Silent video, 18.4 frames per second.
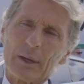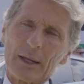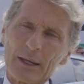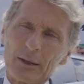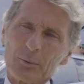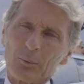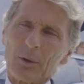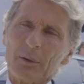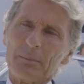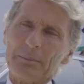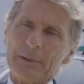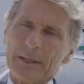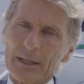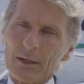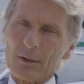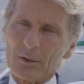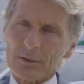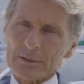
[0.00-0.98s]
we will
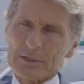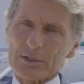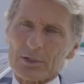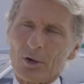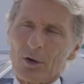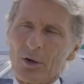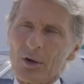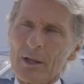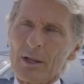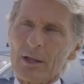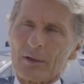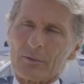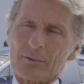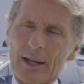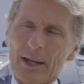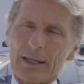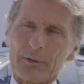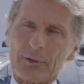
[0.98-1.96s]
be also
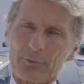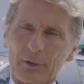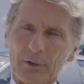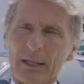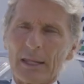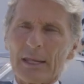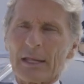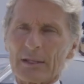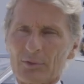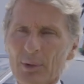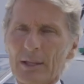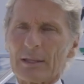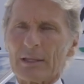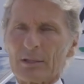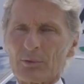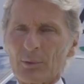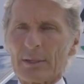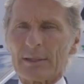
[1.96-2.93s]
ready for the year
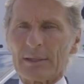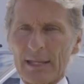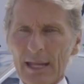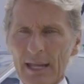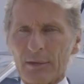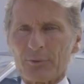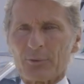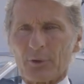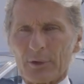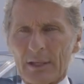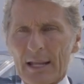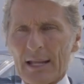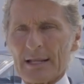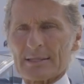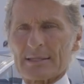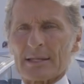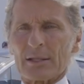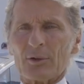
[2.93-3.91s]
2028 for the
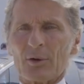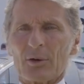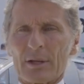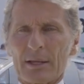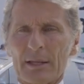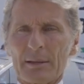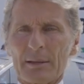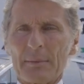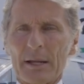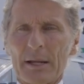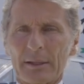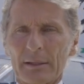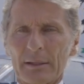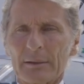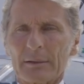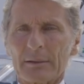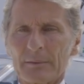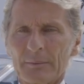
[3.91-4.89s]
Lanzador in the
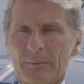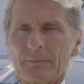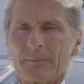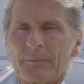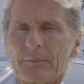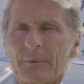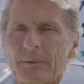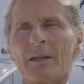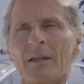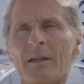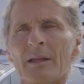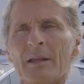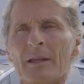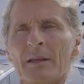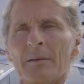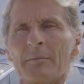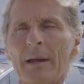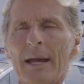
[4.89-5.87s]
market.
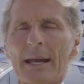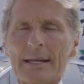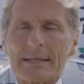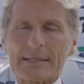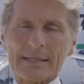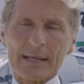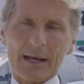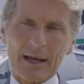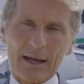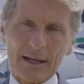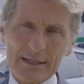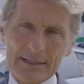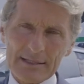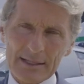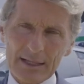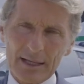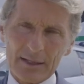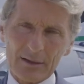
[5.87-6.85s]
It's a,
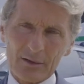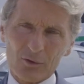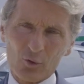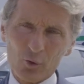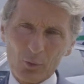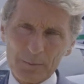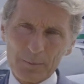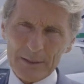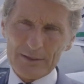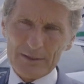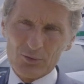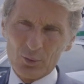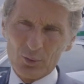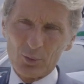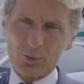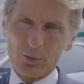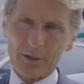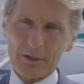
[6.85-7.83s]
it's a 2 plus 2
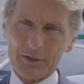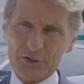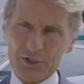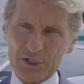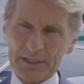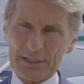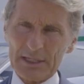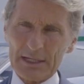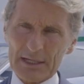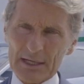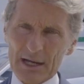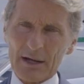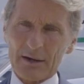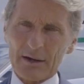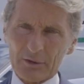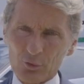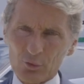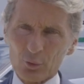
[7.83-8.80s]
GT
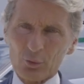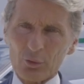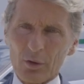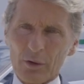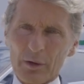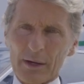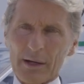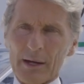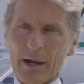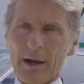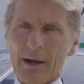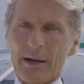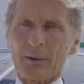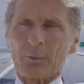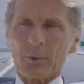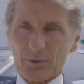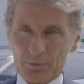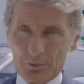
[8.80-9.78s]
car, a two door
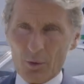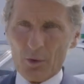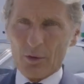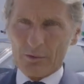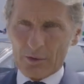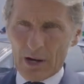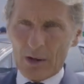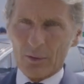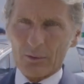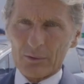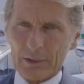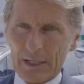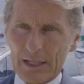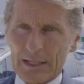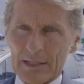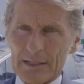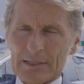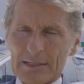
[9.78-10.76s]
car with more ground
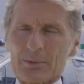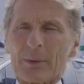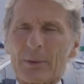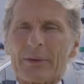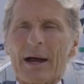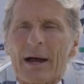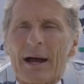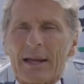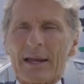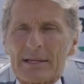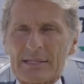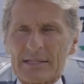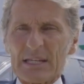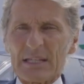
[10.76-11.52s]
clearance, with a higher